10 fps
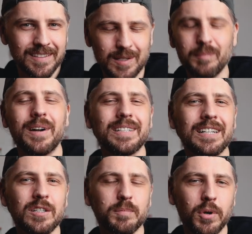Some
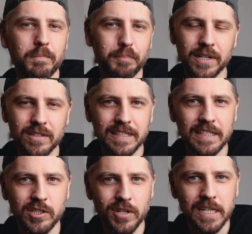bartenders put bitters in
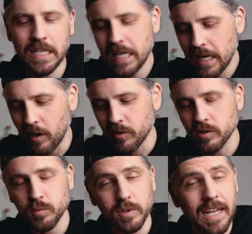this drink,
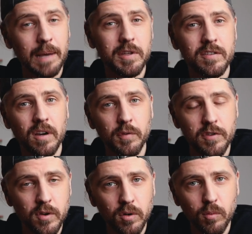others will top this off
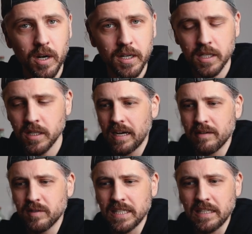with soda water.
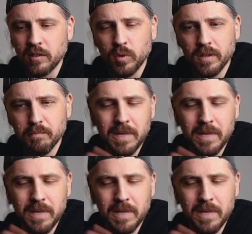I've seen it with